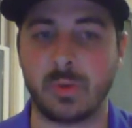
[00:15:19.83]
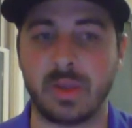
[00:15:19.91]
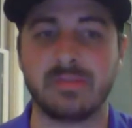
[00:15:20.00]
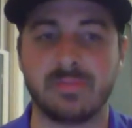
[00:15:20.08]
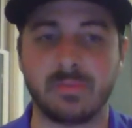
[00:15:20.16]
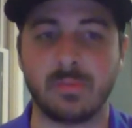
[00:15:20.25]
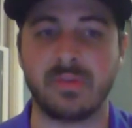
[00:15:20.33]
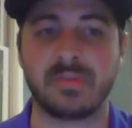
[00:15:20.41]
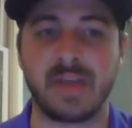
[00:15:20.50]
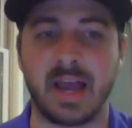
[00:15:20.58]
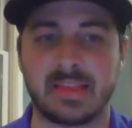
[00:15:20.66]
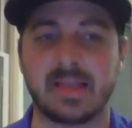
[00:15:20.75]

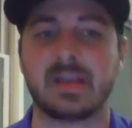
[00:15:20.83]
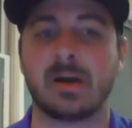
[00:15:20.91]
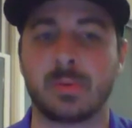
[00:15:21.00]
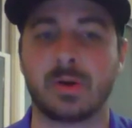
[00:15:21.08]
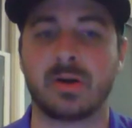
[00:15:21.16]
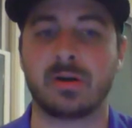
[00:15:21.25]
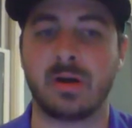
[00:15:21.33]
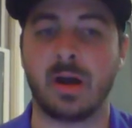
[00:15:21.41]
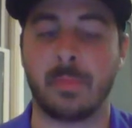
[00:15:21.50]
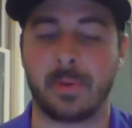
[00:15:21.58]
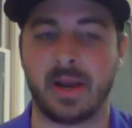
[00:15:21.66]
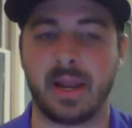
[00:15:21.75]
We've got that upper
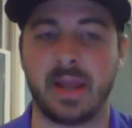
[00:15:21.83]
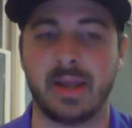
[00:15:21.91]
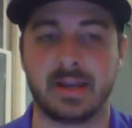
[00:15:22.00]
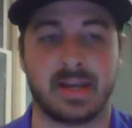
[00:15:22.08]
hand.